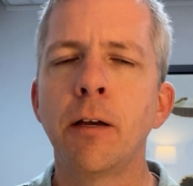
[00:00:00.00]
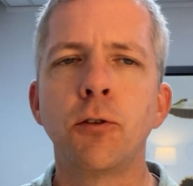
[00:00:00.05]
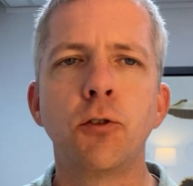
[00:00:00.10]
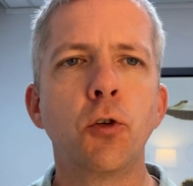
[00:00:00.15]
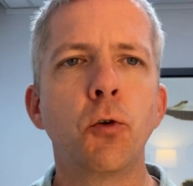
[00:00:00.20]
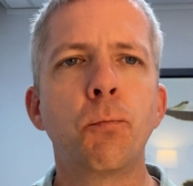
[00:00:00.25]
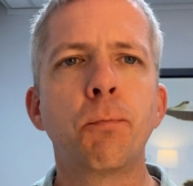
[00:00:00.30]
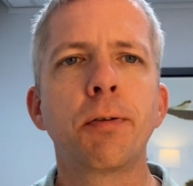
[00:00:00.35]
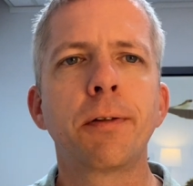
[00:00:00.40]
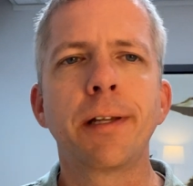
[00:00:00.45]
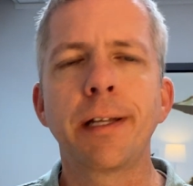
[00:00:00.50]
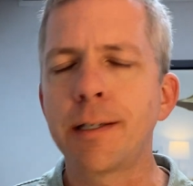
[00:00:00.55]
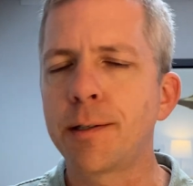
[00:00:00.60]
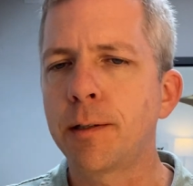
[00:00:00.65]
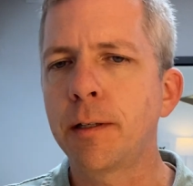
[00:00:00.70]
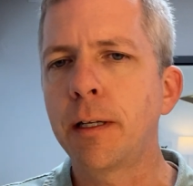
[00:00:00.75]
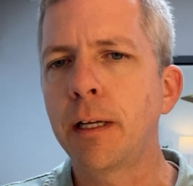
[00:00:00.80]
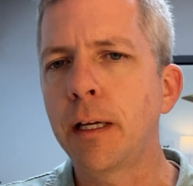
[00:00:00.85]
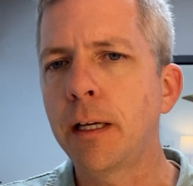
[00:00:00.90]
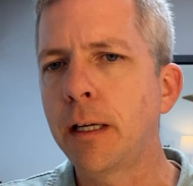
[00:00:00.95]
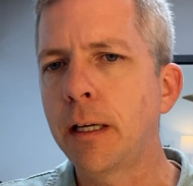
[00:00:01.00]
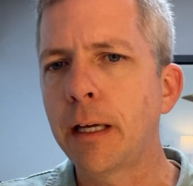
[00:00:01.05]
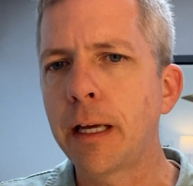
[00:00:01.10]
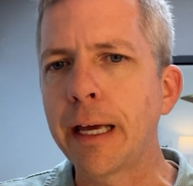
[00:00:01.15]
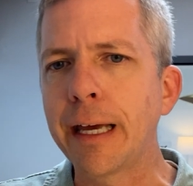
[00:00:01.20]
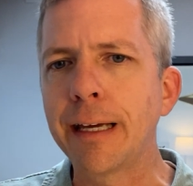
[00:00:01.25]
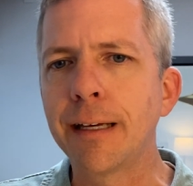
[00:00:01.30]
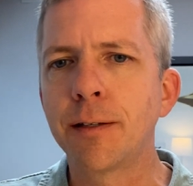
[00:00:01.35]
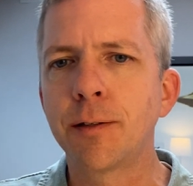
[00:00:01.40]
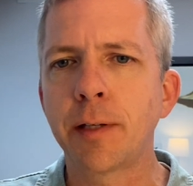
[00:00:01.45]
Duplicity
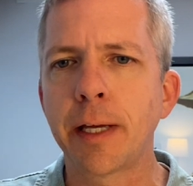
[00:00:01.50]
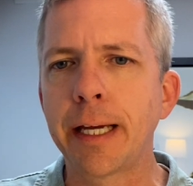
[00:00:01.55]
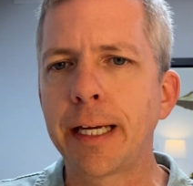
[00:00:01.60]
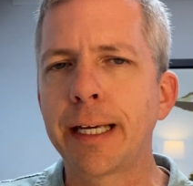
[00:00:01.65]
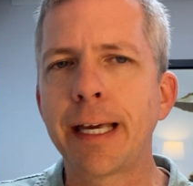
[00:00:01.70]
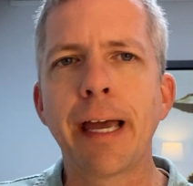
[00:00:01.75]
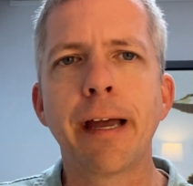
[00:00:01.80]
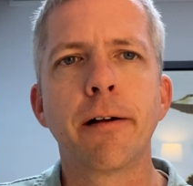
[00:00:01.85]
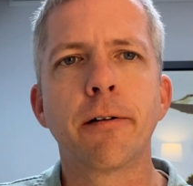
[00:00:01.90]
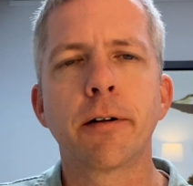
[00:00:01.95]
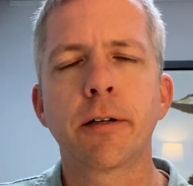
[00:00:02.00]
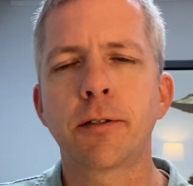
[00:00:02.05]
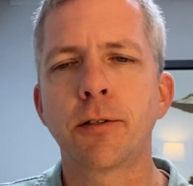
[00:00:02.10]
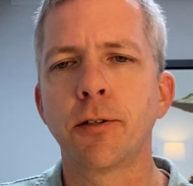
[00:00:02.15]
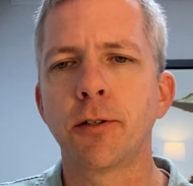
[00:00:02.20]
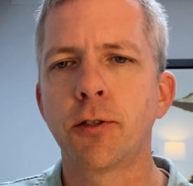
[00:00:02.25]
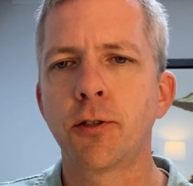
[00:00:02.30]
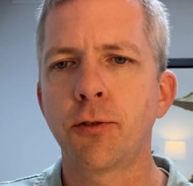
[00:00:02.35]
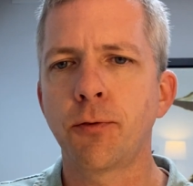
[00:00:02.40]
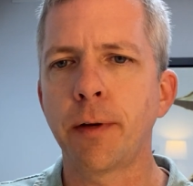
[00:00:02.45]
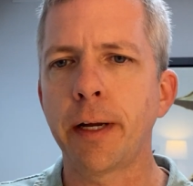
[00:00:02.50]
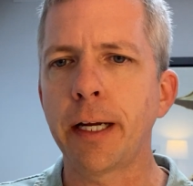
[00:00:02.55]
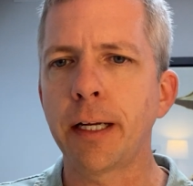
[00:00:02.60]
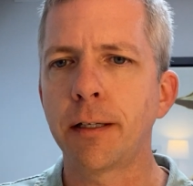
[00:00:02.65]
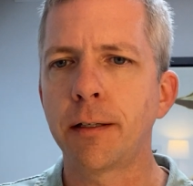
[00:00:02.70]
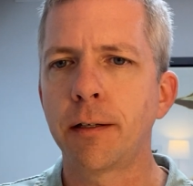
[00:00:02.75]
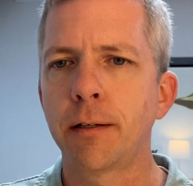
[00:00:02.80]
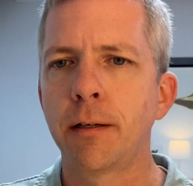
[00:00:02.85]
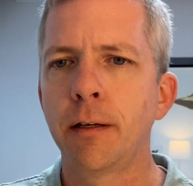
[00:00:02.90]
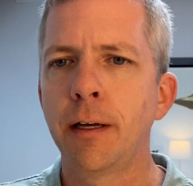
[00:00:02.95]
is a character
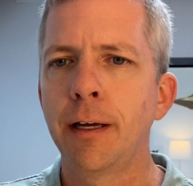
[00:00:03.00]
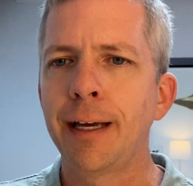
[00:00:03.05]
trait.